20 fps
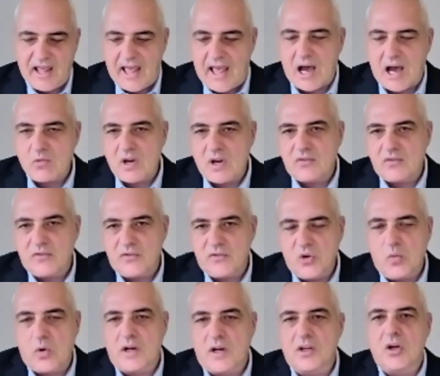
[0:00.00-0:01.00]
However, if
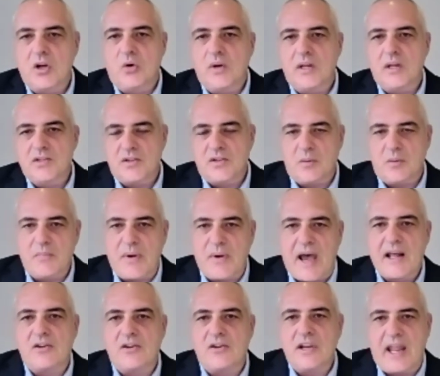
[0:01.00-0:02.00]
you want to go into the
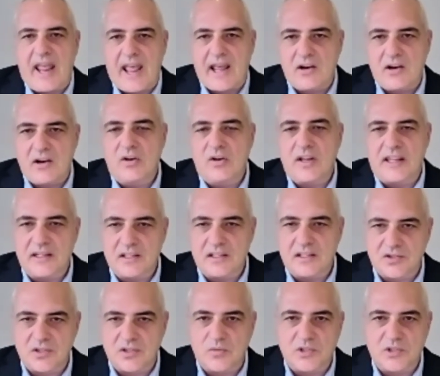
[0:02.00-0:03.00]
battery anode industry,